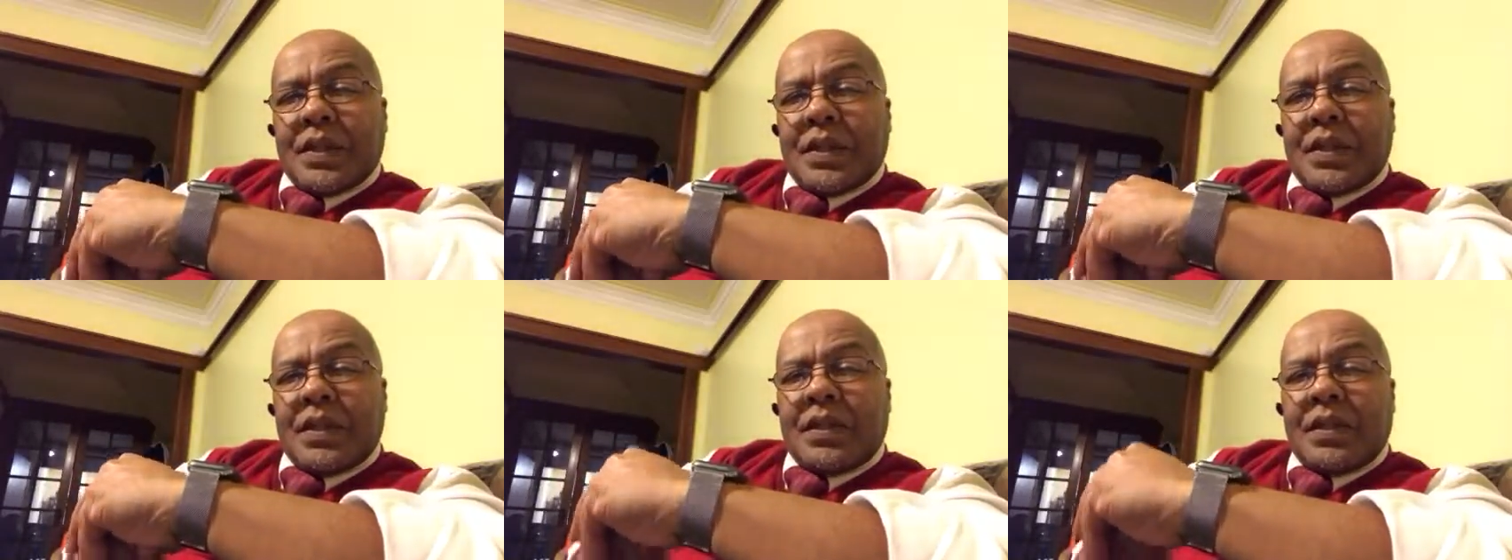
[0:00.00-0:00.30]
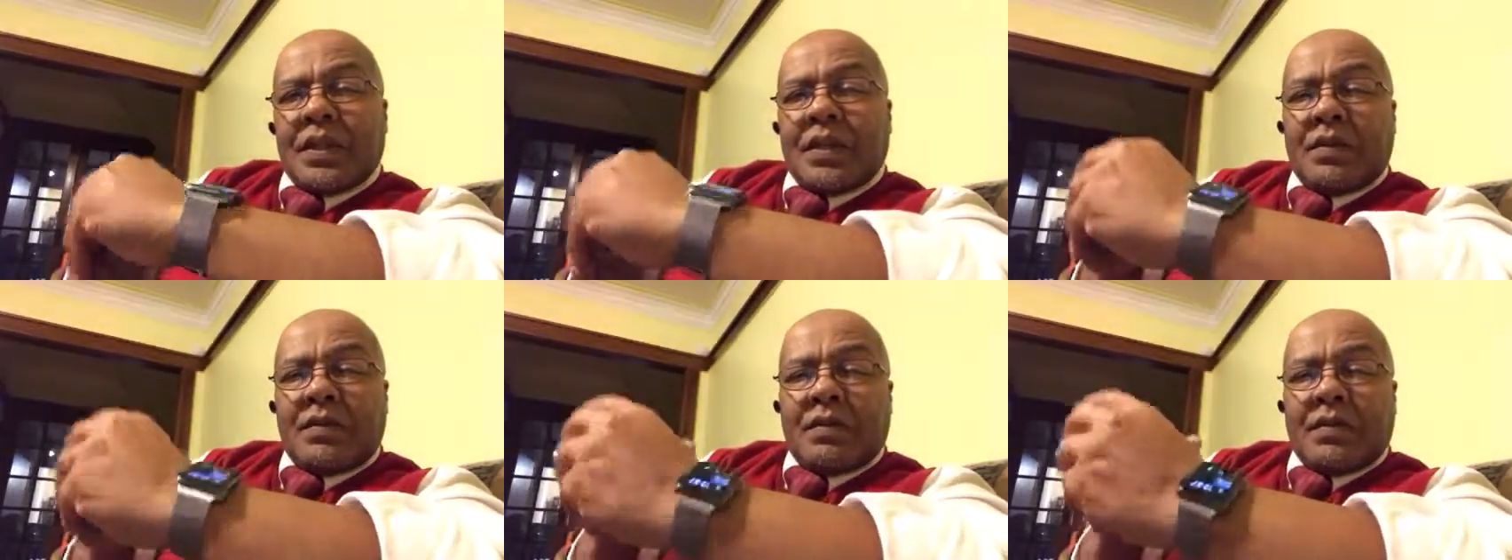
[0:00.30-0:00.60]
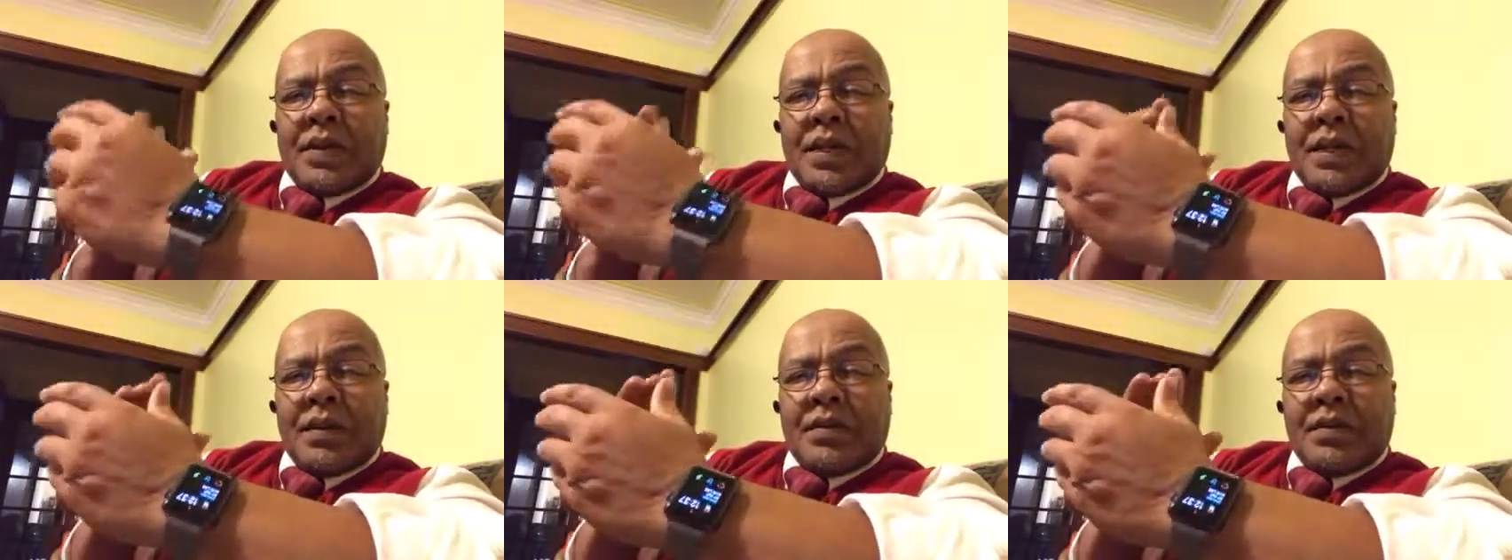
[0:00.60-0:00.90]
In the
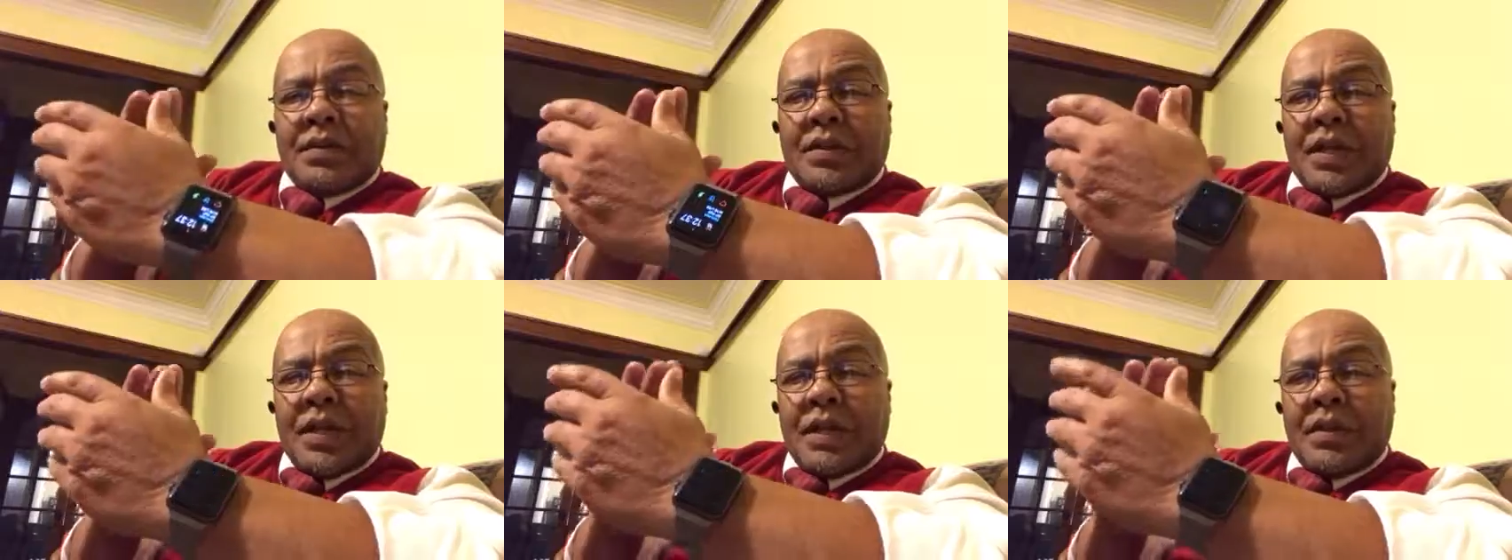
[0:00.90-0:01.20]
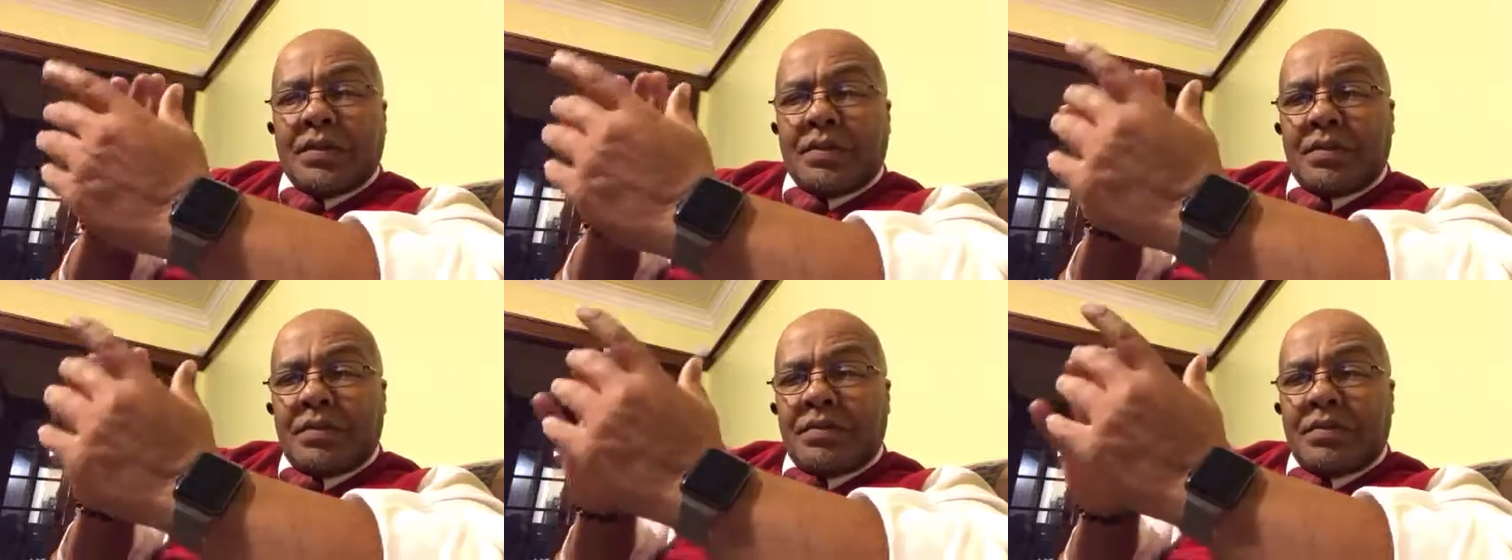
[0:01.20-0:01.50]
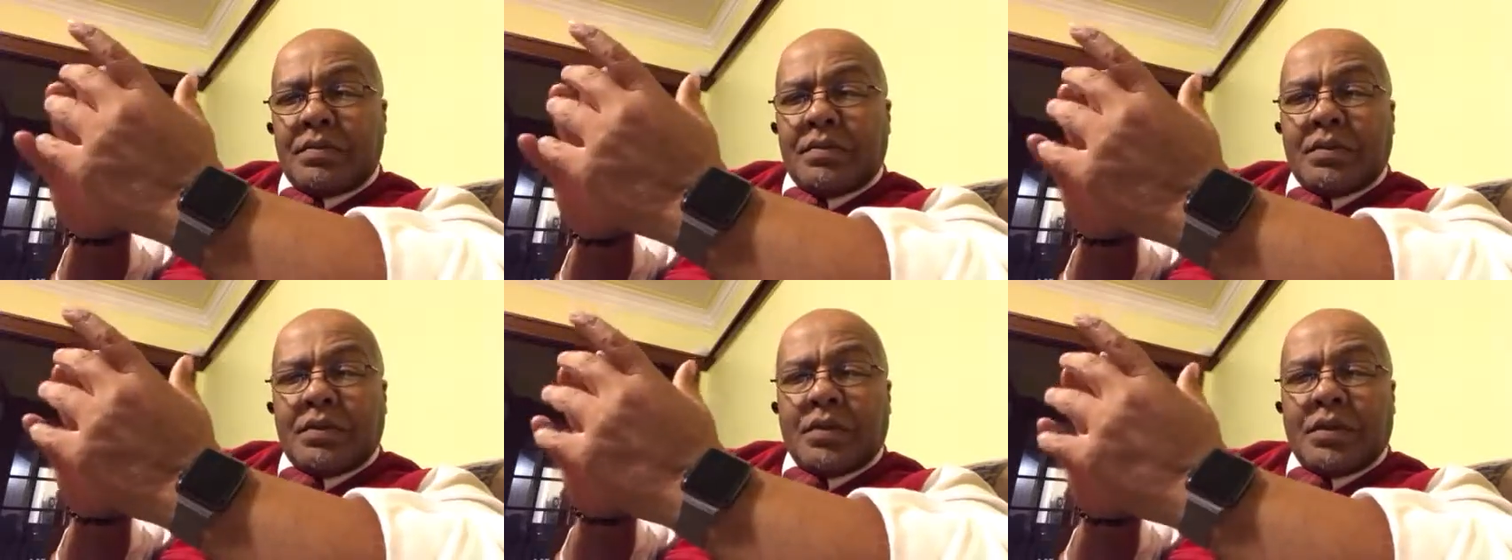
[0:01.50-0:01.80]
event that,
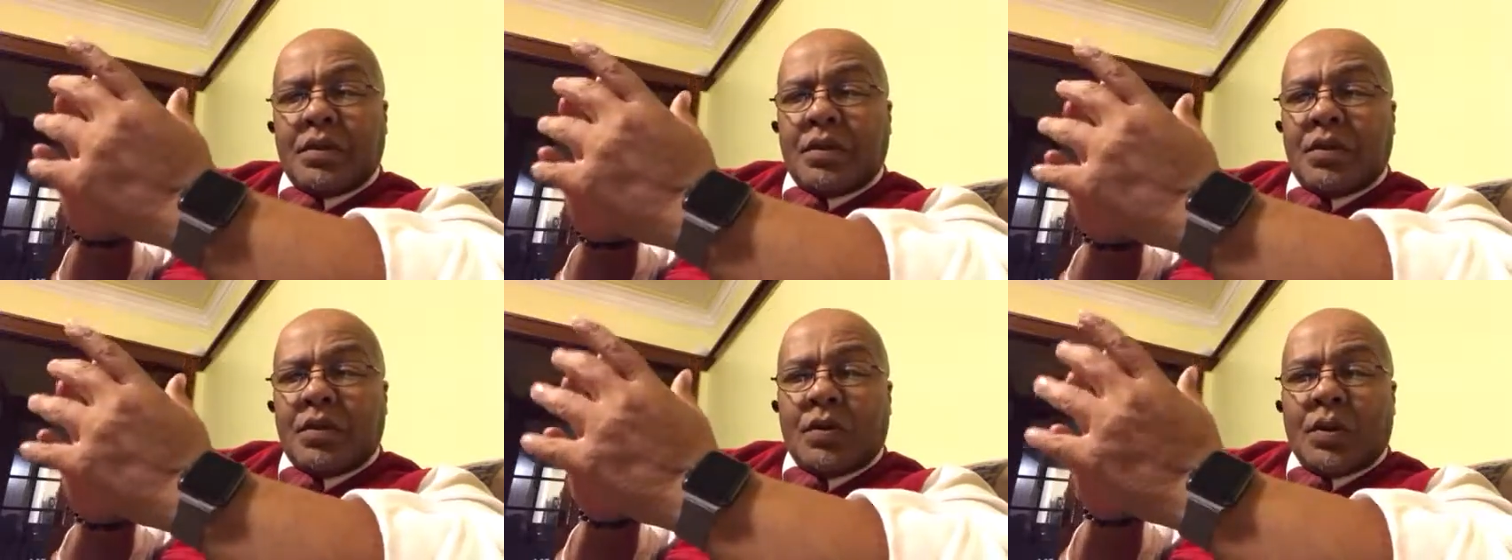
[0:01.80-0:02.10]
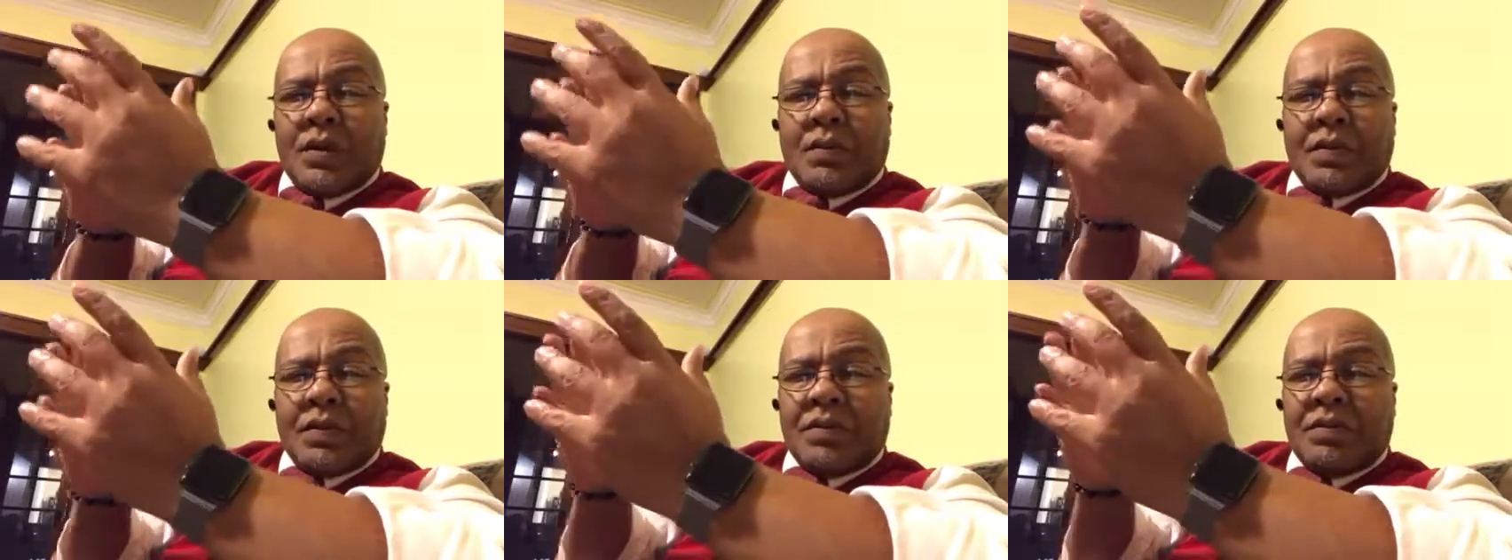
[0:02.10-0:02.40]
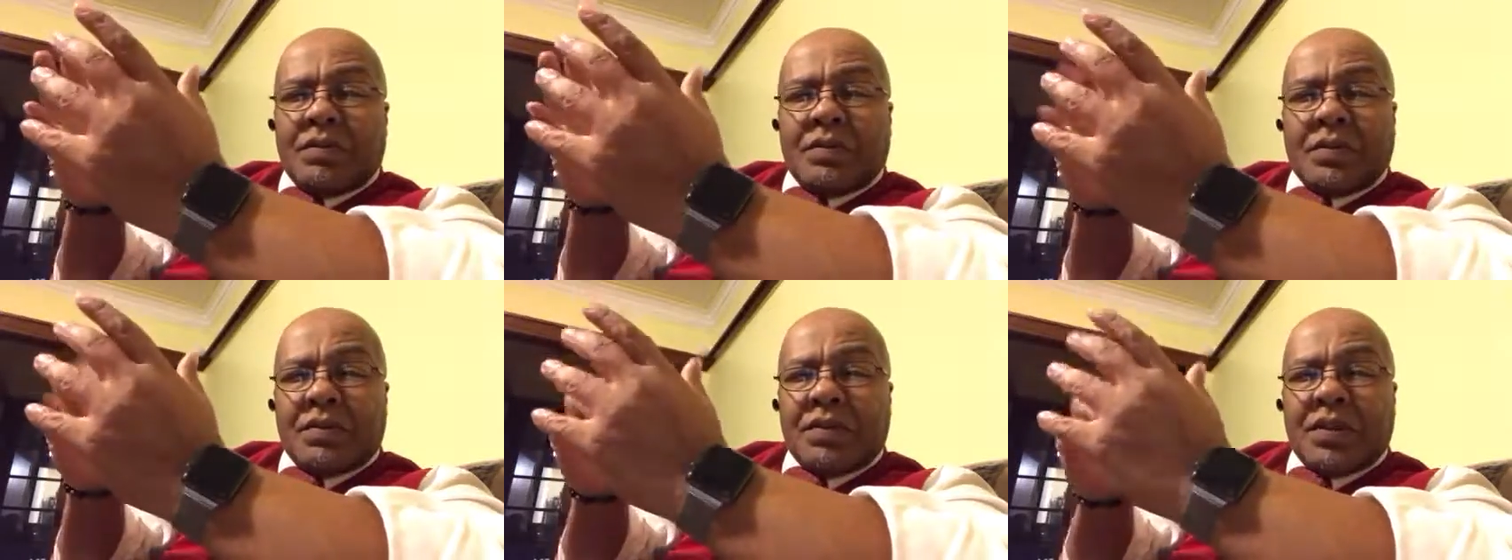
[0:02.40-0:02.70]
even